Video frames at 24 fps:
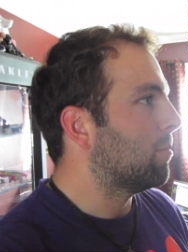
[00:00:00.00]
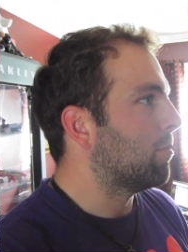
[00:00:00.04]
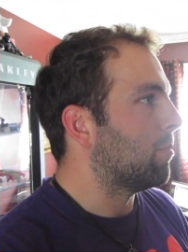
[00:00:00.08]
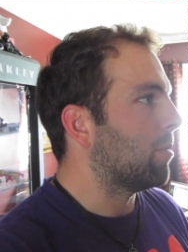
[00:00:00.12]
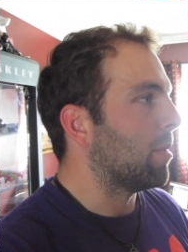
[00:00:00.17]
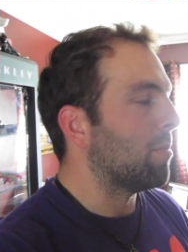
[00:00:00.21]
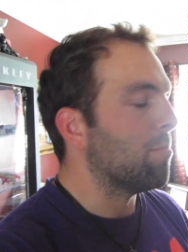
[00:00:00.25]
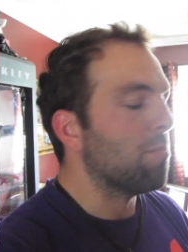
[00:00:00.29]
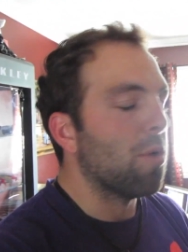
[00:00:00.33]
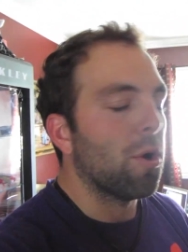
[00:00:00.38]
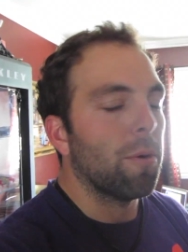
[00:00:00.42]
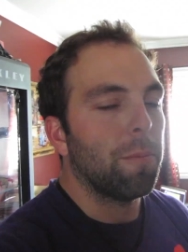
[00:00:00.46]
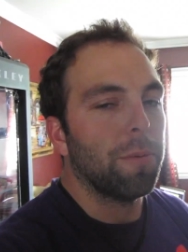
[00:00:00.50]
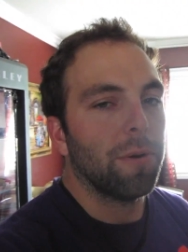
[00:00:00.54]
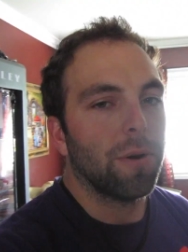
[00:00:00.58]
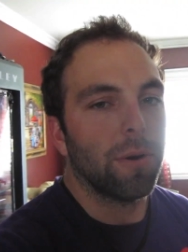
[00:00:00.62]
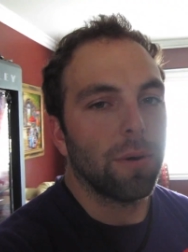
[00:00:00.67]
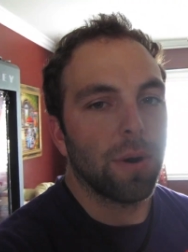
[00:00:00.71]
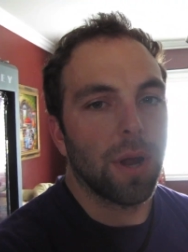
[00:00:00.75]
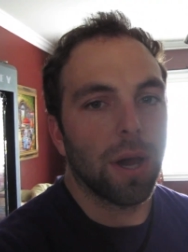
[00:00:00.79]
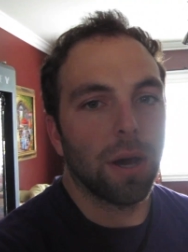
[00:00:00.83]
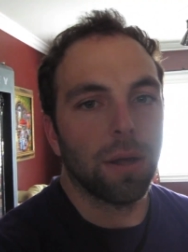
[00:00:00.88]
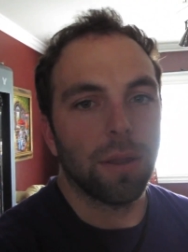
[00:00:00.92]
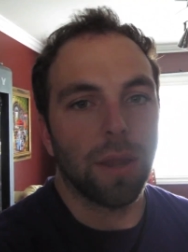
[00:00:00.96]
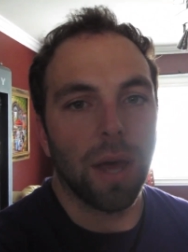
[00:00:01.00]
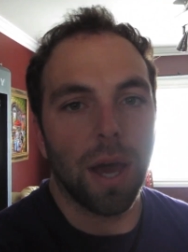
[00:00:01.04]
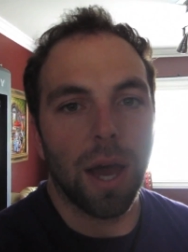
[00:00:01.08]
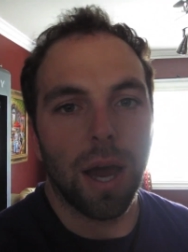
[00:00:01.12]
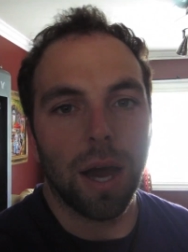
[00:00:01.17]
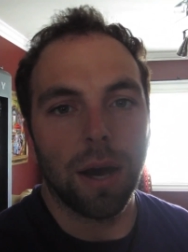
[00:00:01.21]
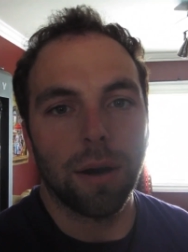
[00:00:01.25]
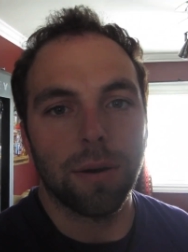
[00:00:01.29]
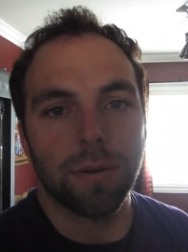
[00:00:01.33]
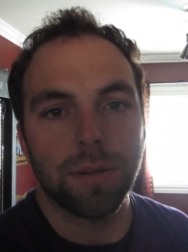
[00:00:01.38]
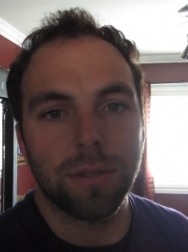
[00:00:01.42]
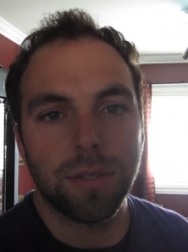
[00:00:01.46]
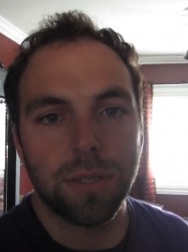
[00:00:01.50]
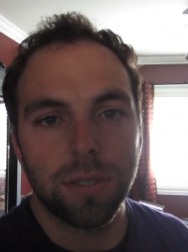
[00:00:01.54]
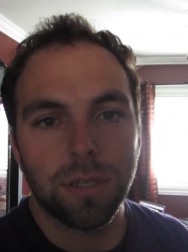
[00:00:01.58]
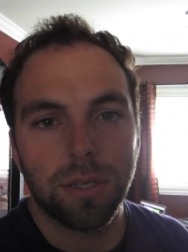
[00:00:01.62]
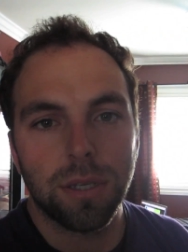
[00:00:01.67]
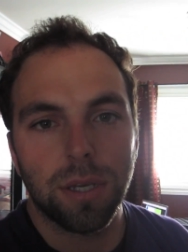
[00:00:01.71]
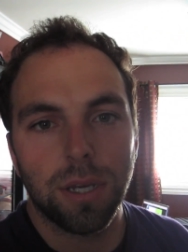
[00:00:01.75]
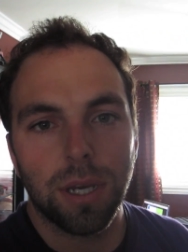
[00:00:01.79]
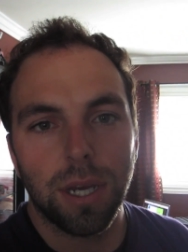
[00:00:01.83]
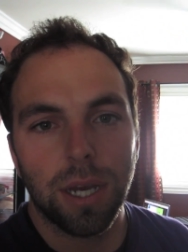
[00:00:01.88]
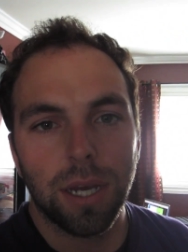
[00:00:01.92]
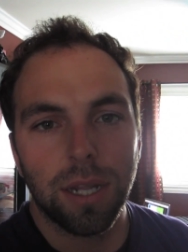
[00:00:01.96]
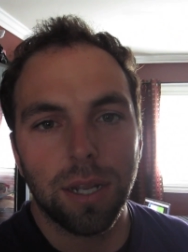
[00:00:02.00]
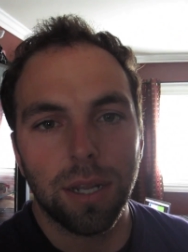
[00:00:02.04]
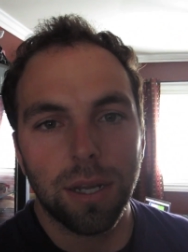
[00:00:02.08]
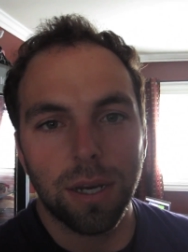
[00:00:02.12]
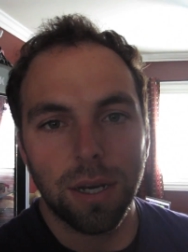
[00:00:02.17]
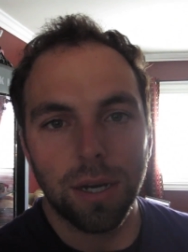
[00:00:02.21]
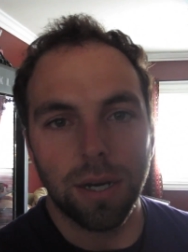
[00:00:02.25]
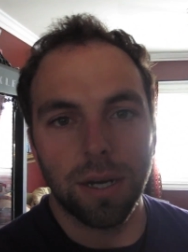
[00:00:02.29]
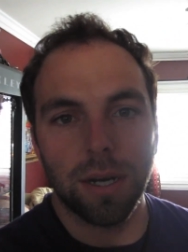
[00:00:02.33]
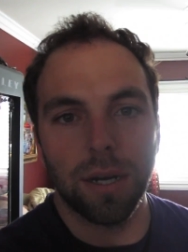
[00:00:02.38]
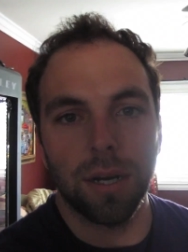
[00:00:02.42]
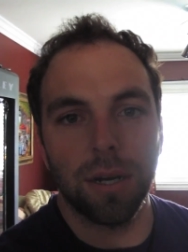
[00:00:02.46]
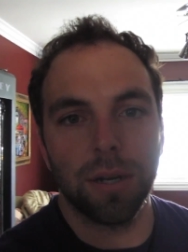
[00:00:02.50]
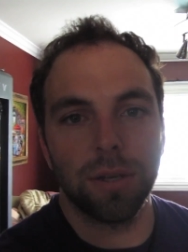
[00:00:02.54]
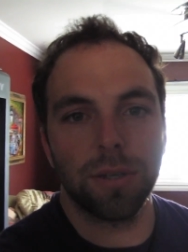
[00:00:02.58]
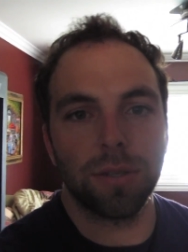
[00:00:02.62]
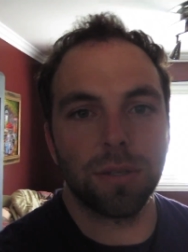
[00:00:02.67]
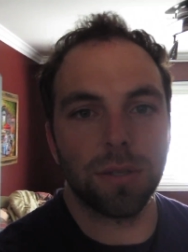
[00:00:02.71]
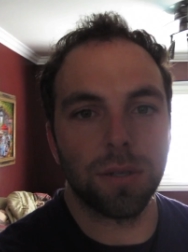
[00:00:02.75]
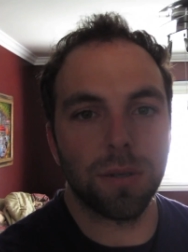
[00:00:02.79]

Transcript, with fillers: be moping around the house, and I